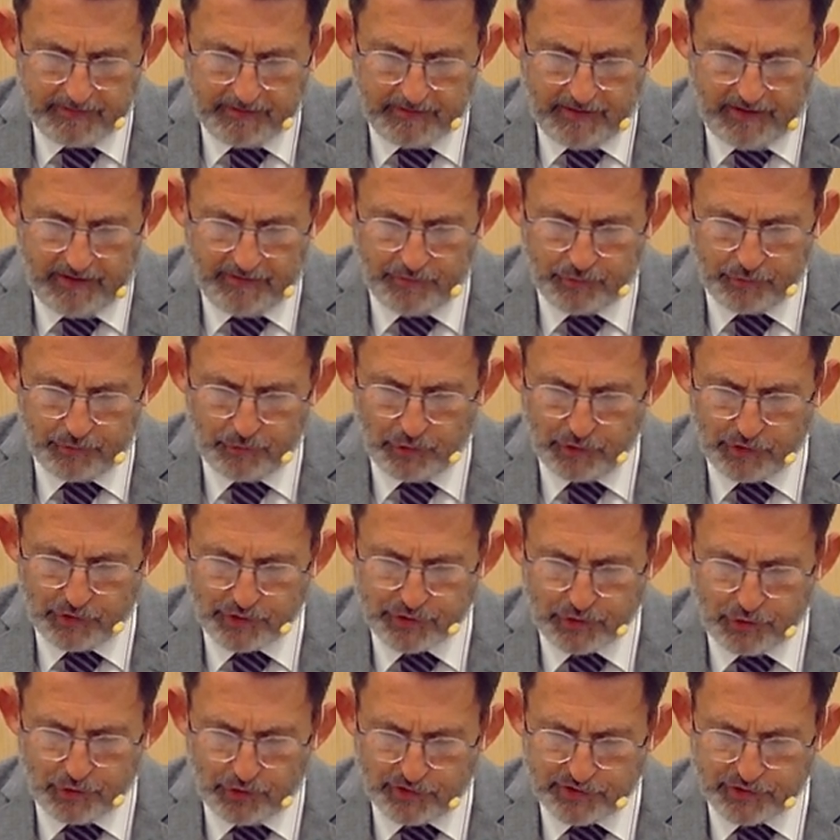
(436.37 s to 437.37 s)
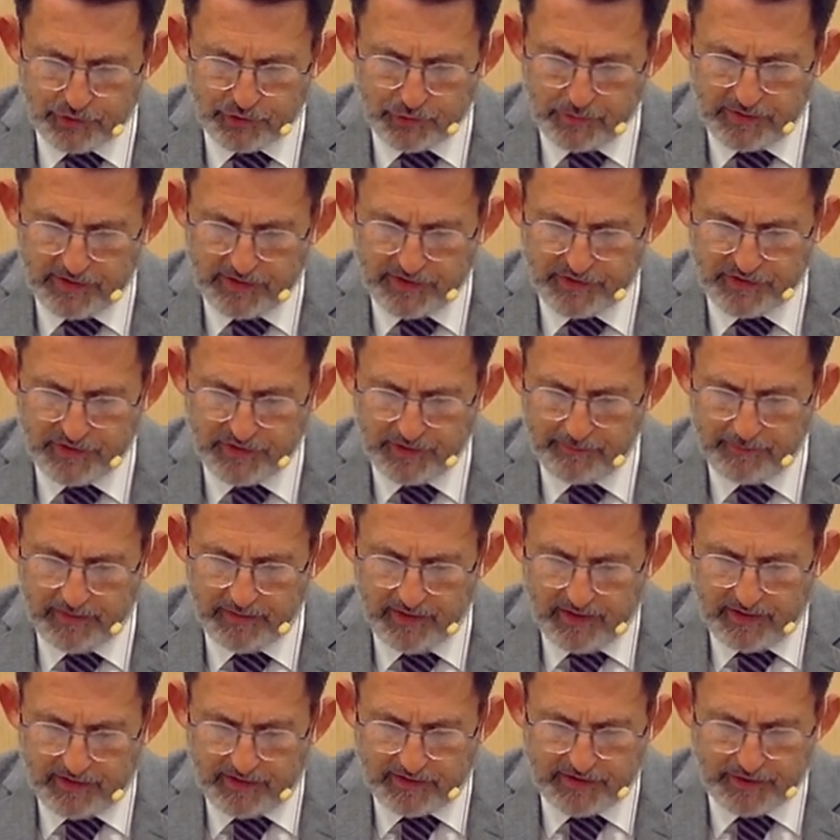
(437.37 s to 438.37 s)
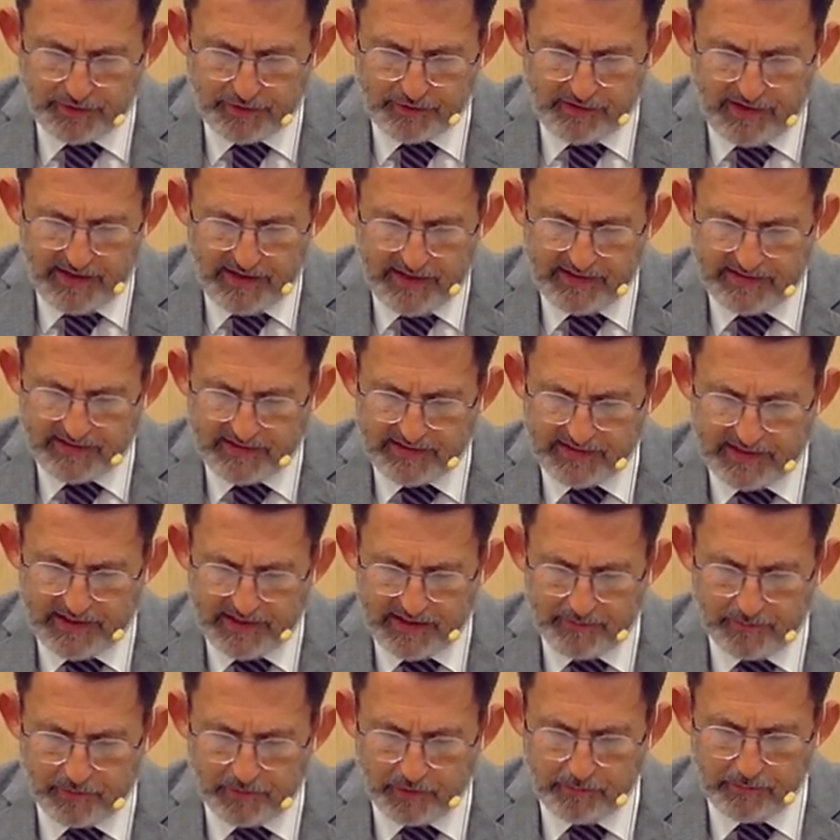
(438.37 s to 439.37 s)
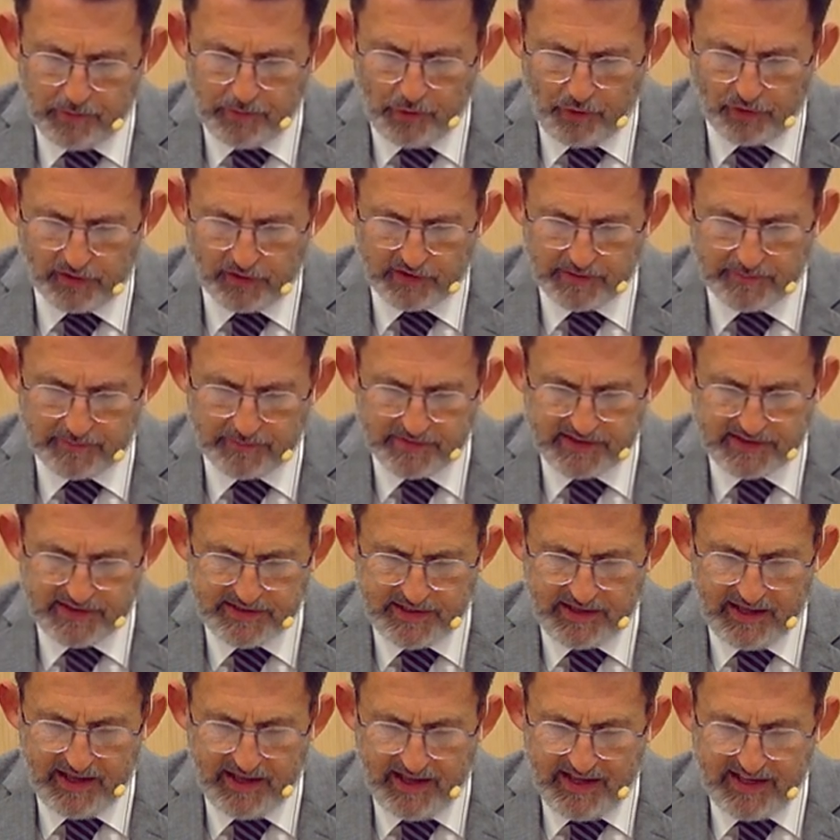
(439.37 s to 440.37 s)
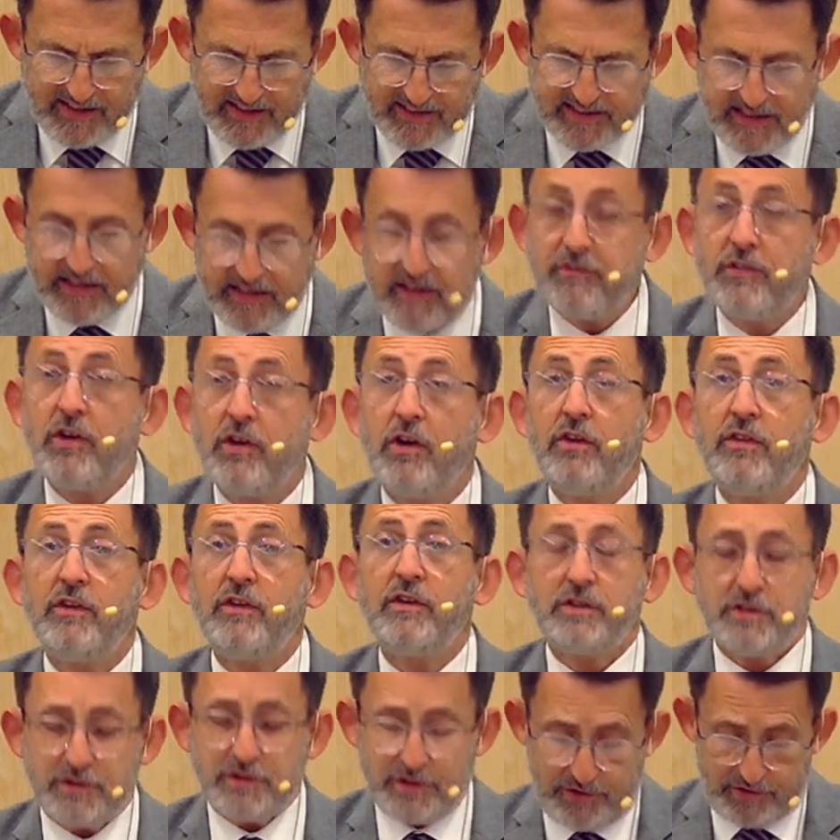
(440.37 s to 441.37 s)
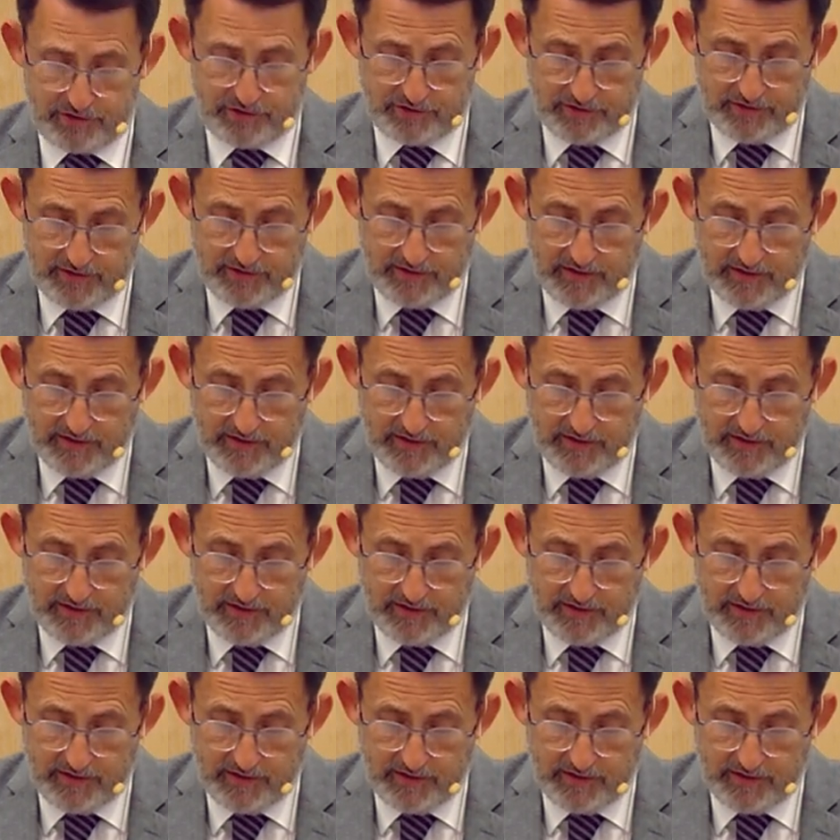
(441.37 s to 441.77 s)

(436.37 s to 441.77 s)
and the rulers also with them derided him or mocked him, saying, He saved others.